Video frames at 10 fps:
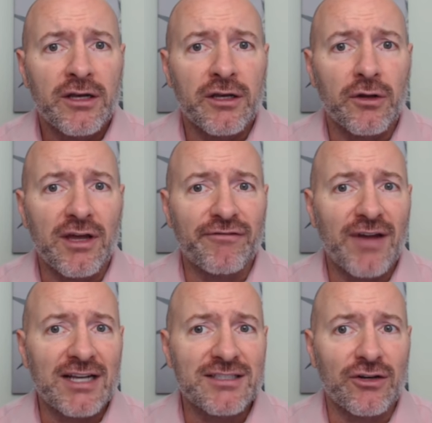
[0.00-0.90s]
You know that
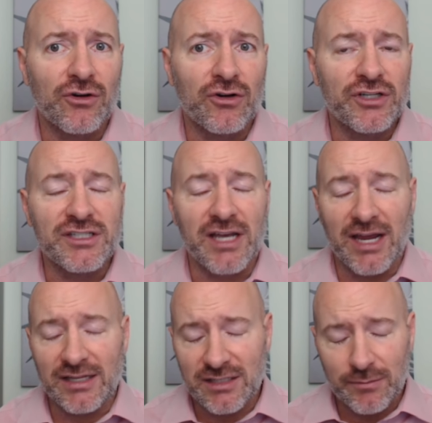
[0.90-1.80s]
FactSet earnings
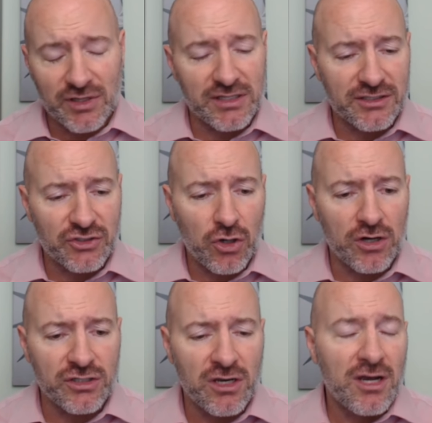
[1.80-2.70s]
and some of these
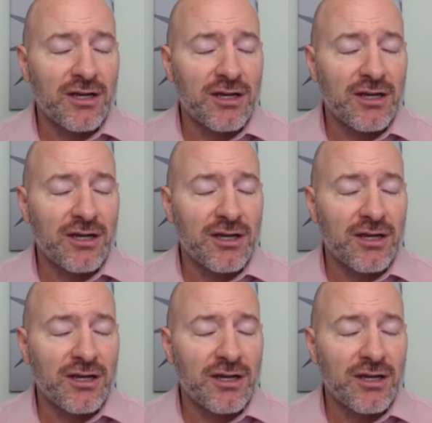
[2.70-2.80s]
charts